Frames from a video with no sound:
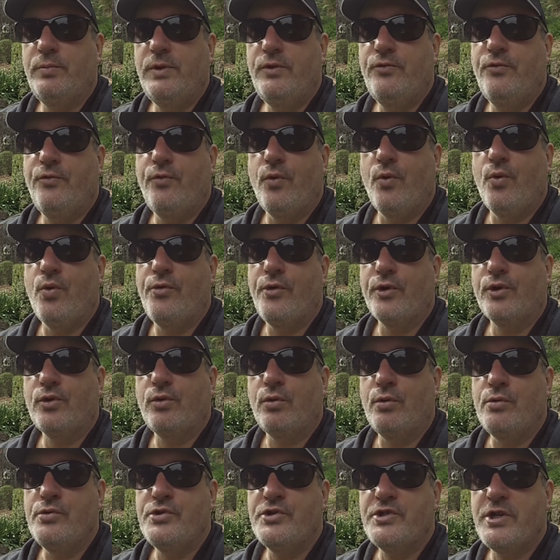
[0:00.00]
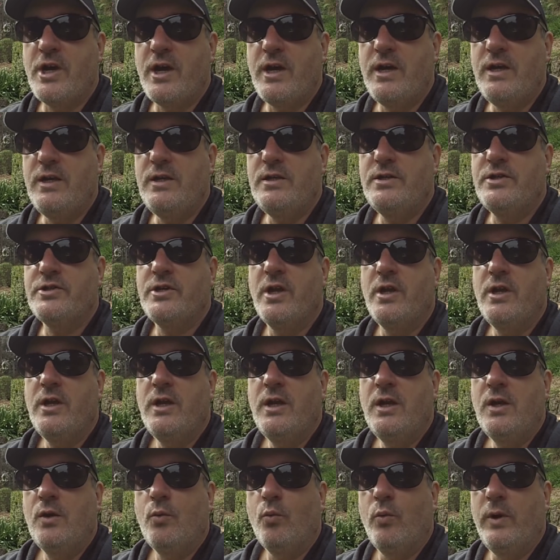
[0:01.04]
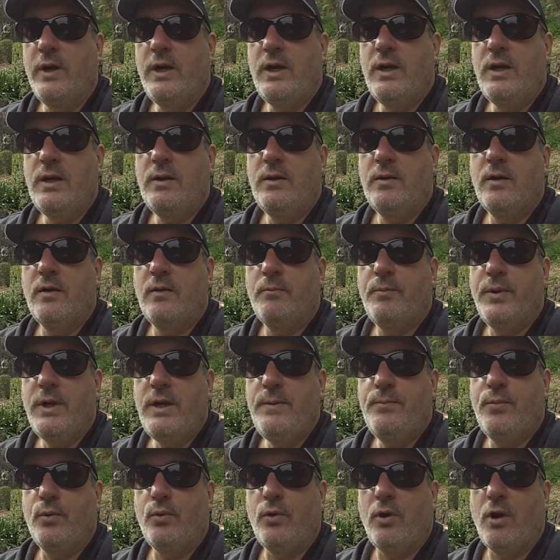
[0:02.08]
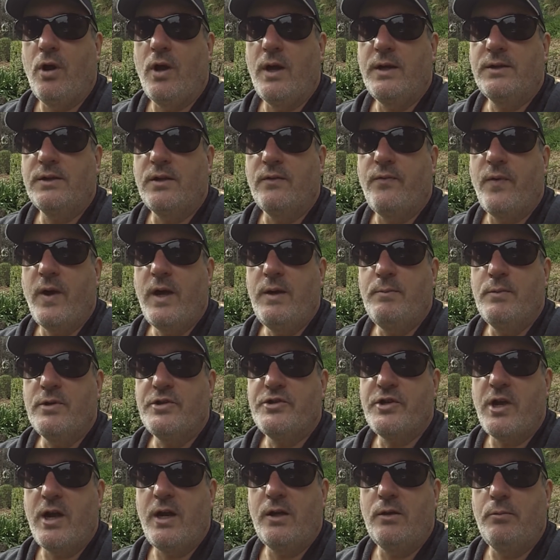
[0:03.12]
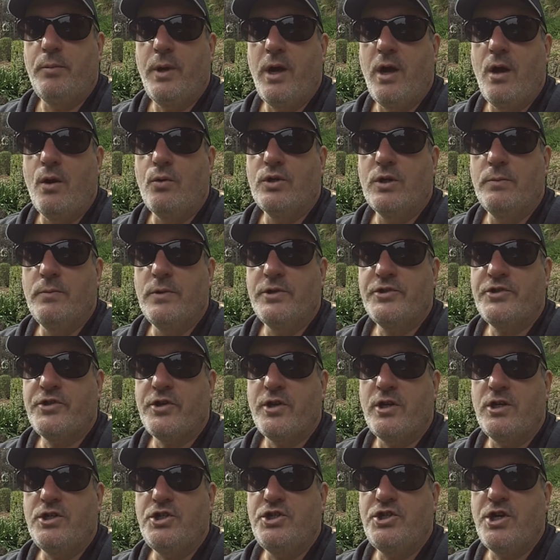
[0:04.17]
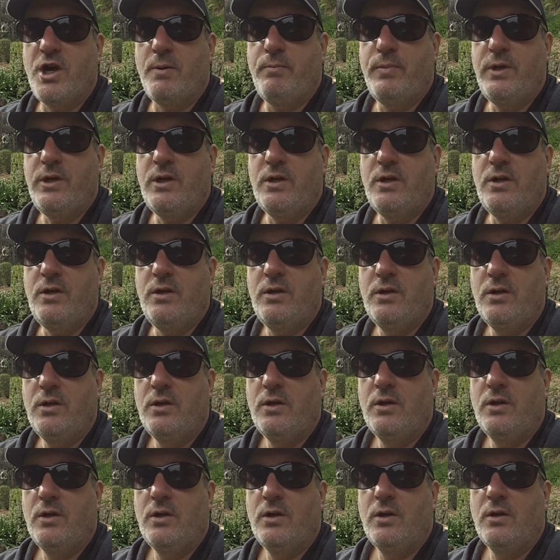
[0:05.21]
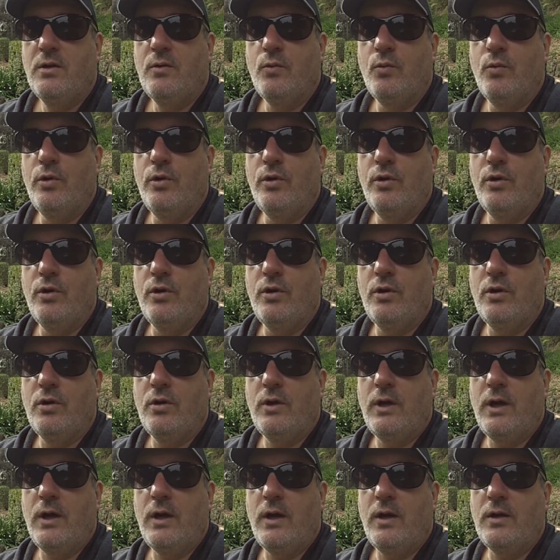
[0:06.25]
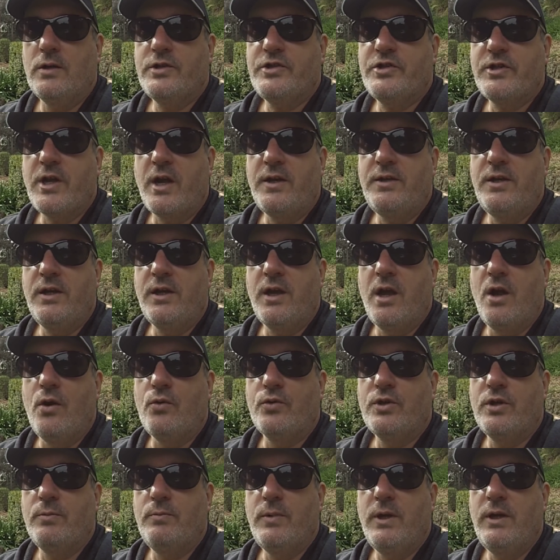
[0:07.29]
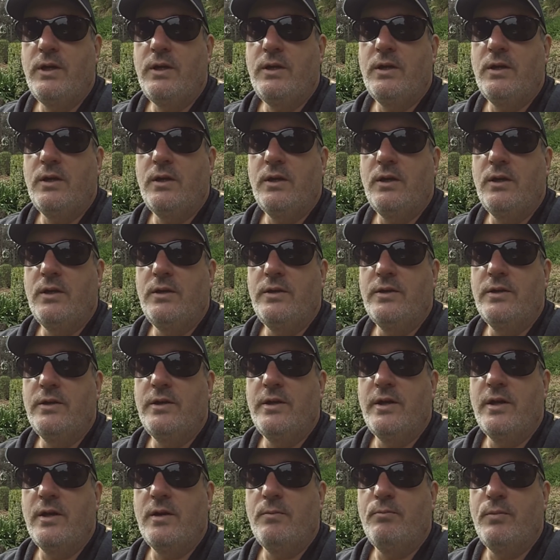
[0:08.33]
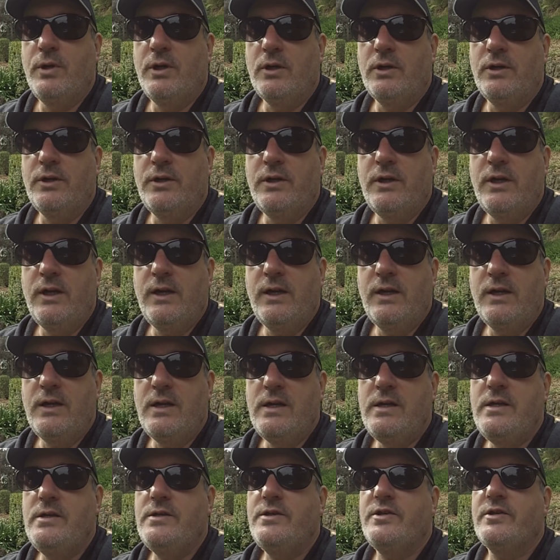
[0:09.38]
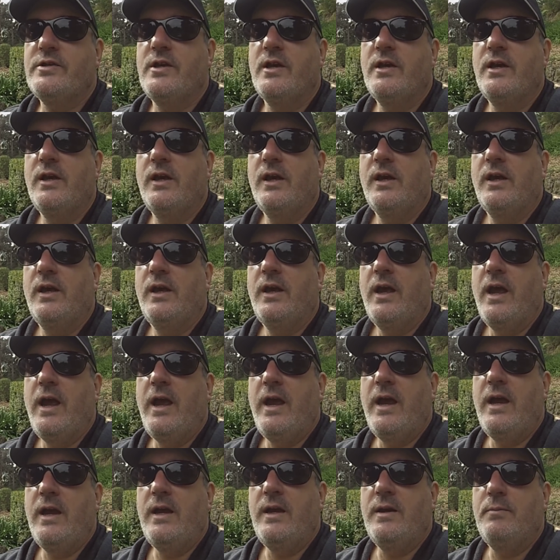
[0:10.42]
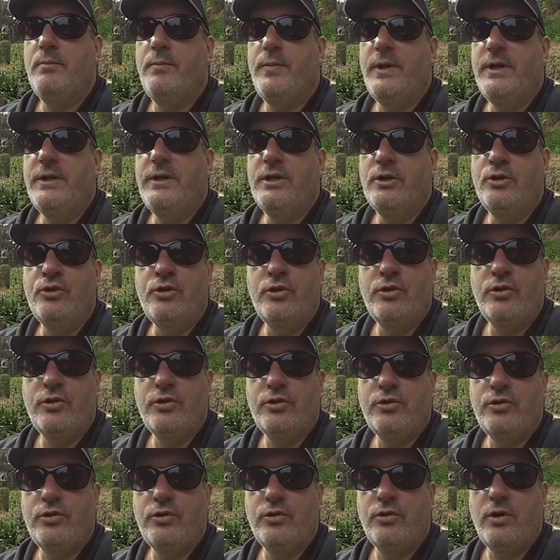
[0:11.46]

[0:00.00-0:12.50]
before the Crusades, when people like the famous Arab alchemist Jabir were studying alchemy in the Middle and Near East and began